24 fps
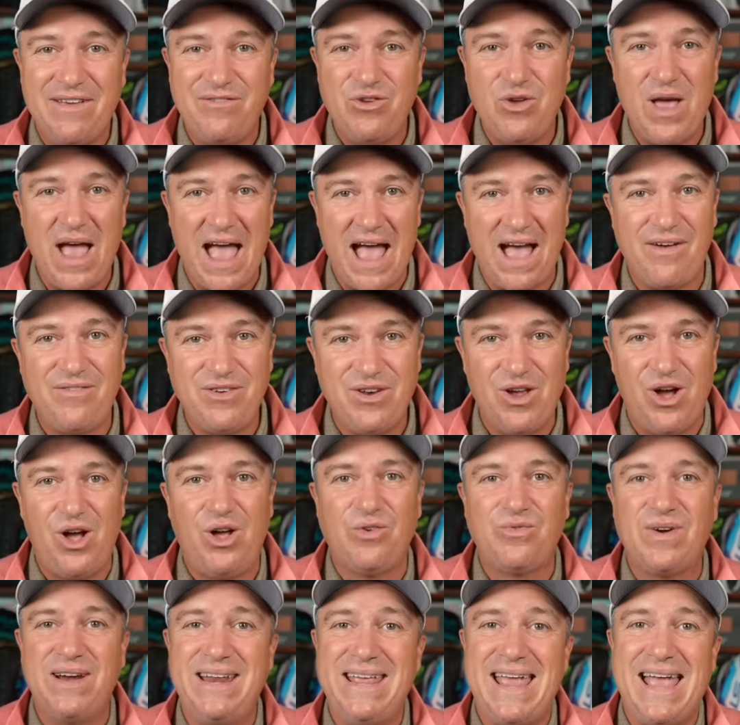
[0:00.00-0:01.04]
If you haven't
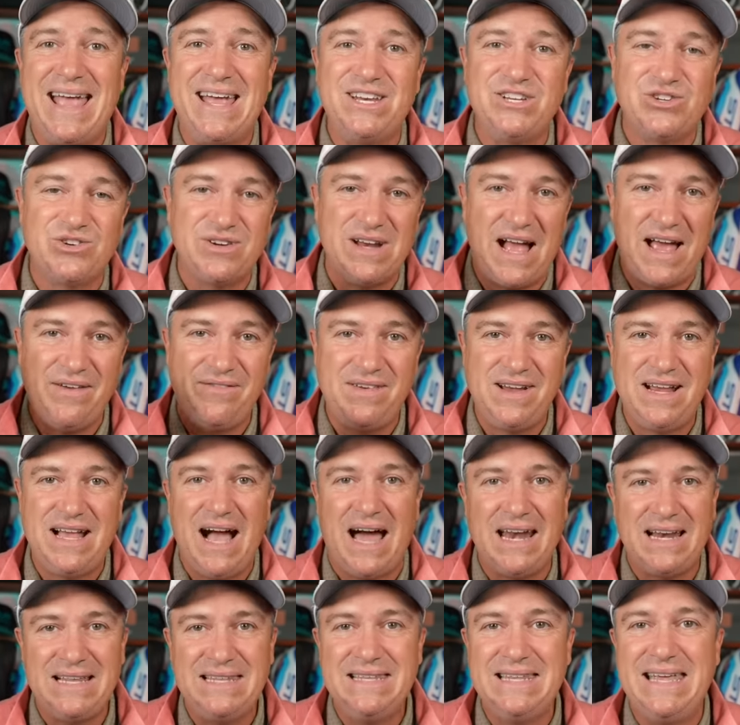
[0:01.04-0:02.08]
already entered, I've
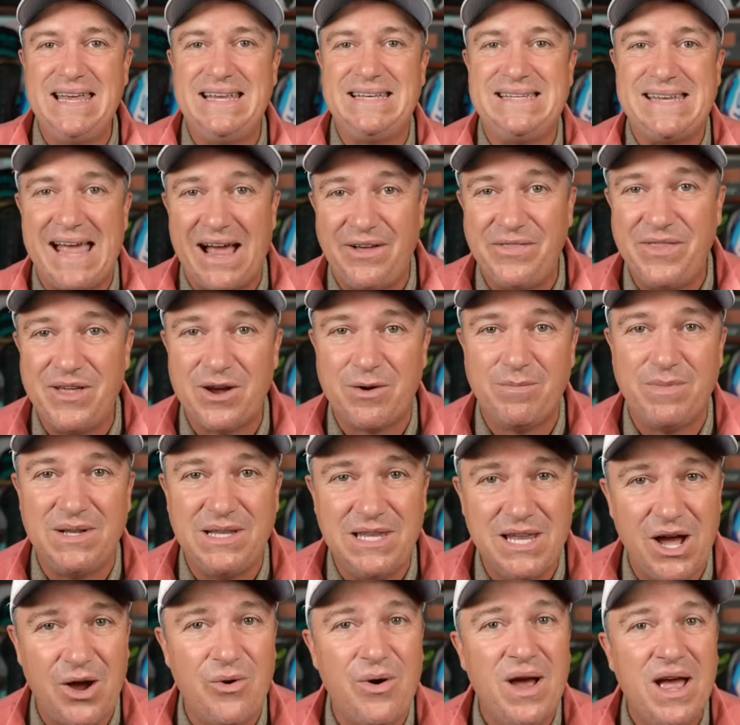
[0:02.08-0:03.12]
got a link down there
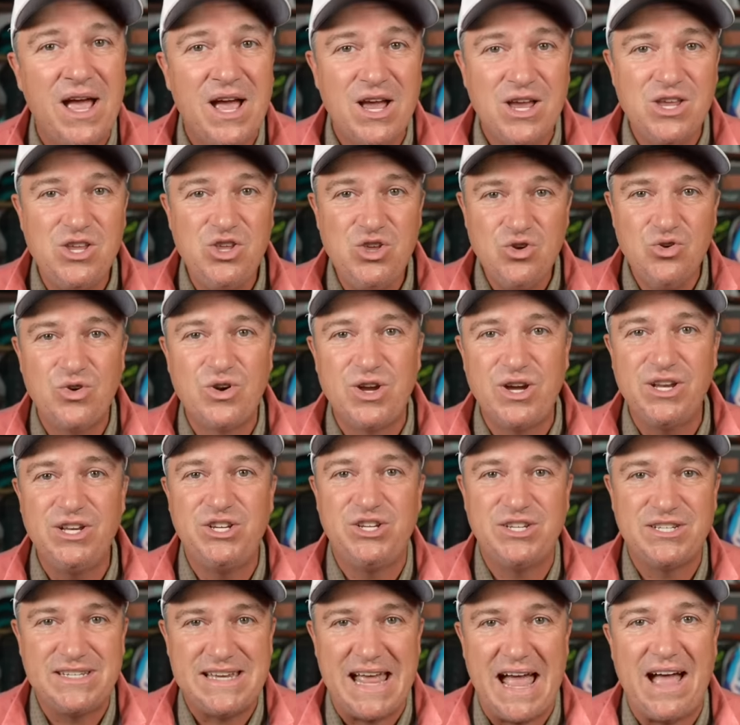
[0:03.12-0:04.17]
below. You could
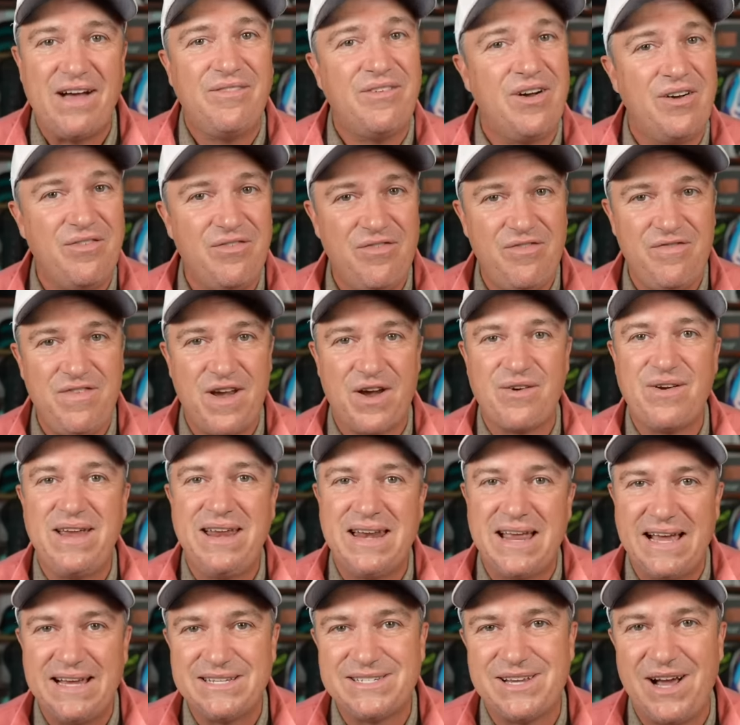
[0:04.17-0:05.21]
just have a very
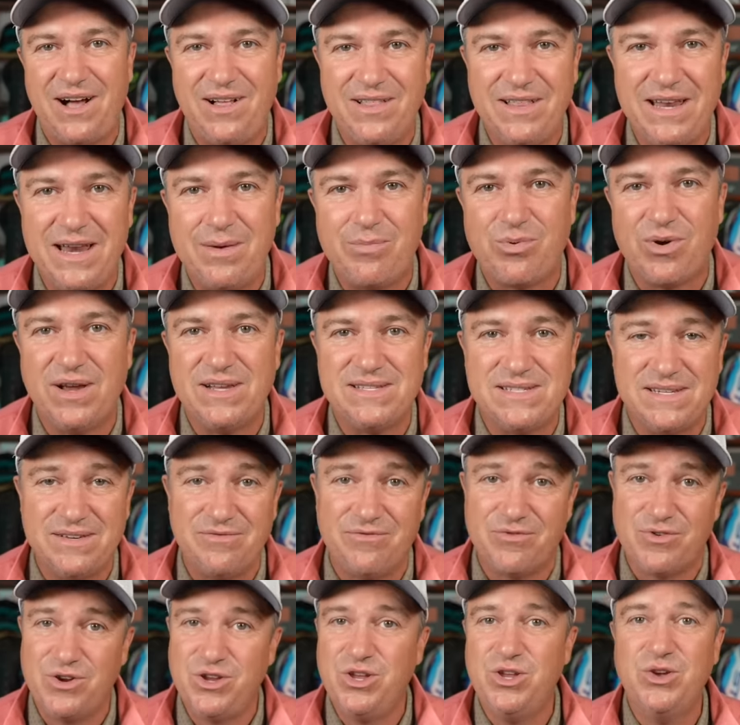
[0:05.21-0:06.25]
nice holiday present
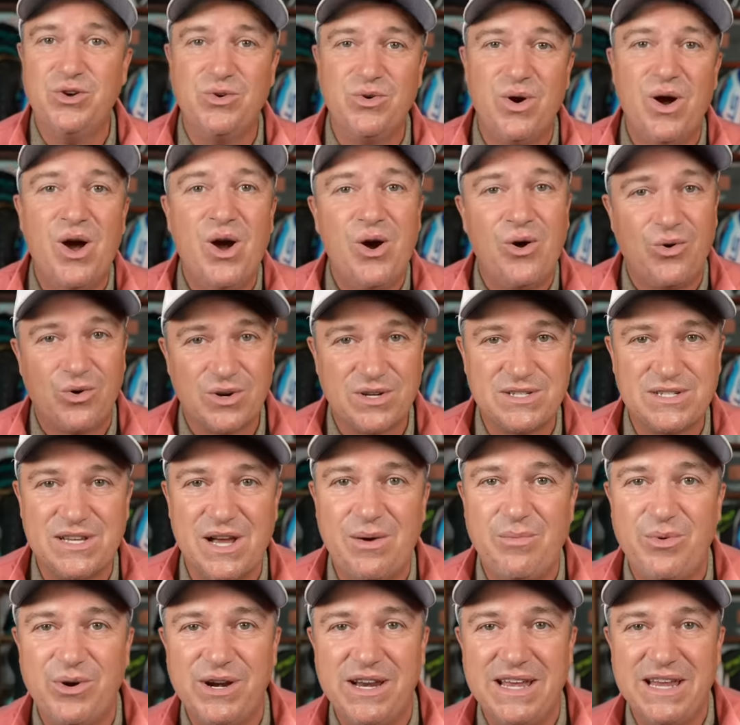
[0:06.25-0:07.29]
for you or
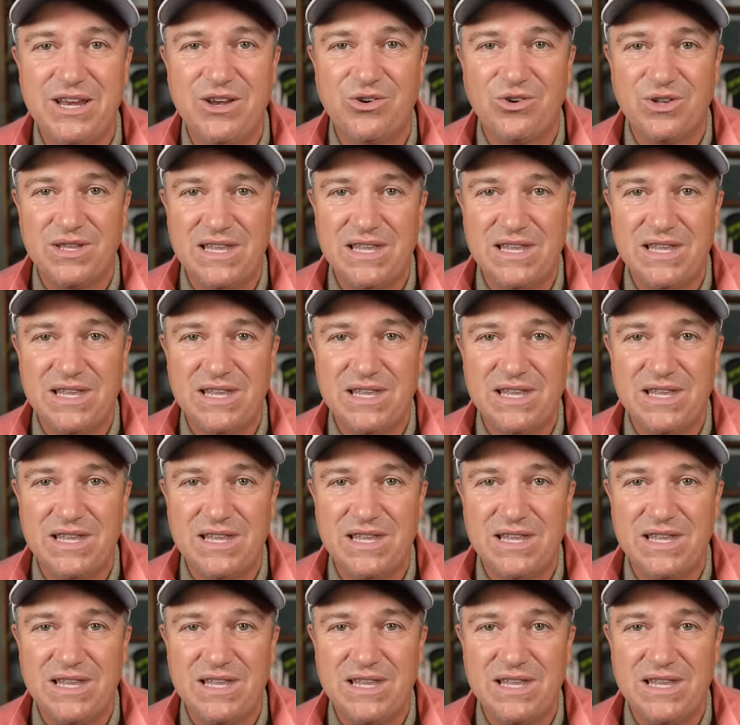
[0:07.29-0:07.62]
someone in your